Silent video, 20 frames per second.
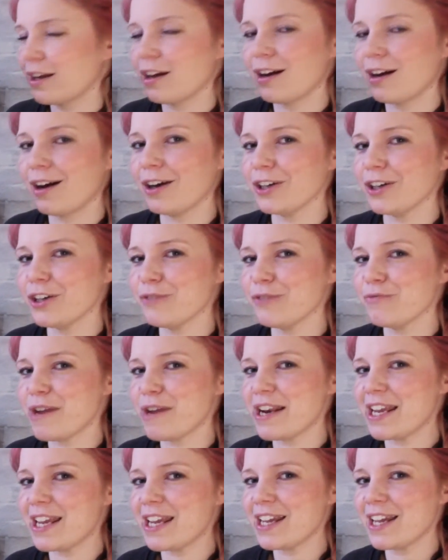Are you
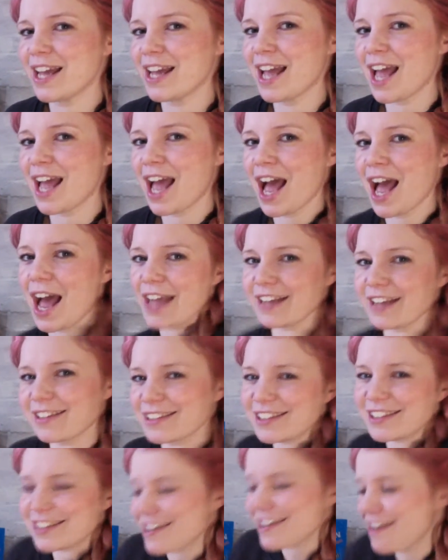ready? Are you
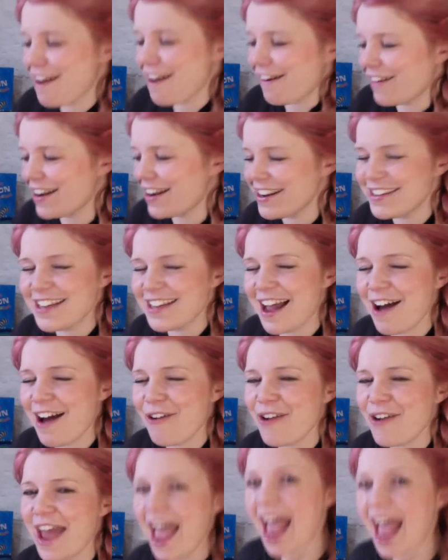snuggling
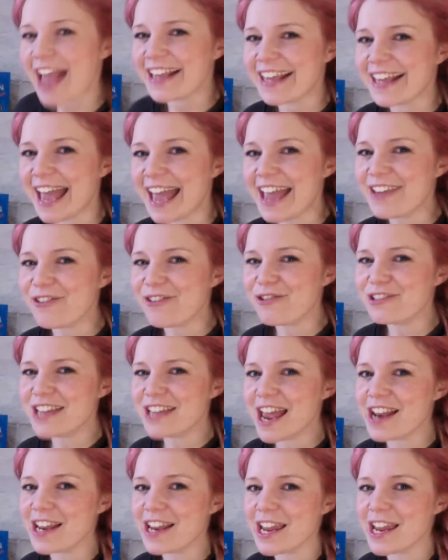down? Get your
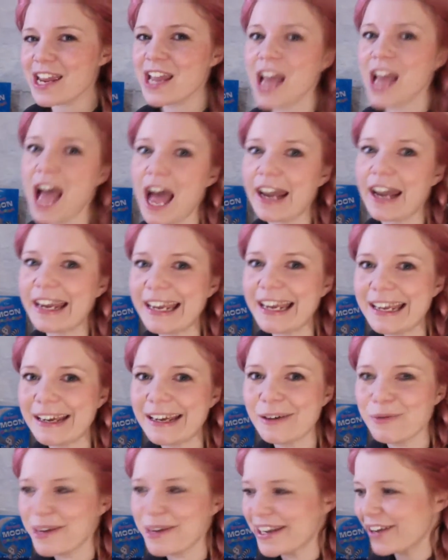teddy, and
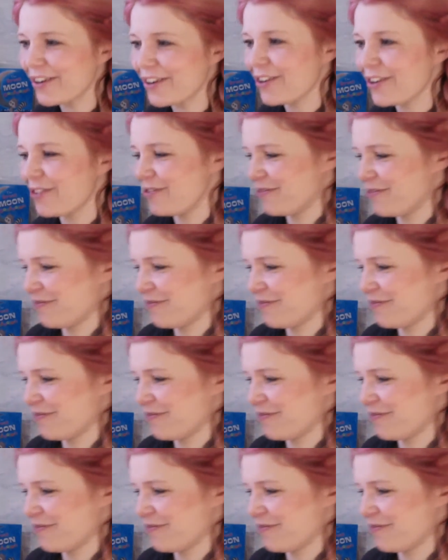here we go.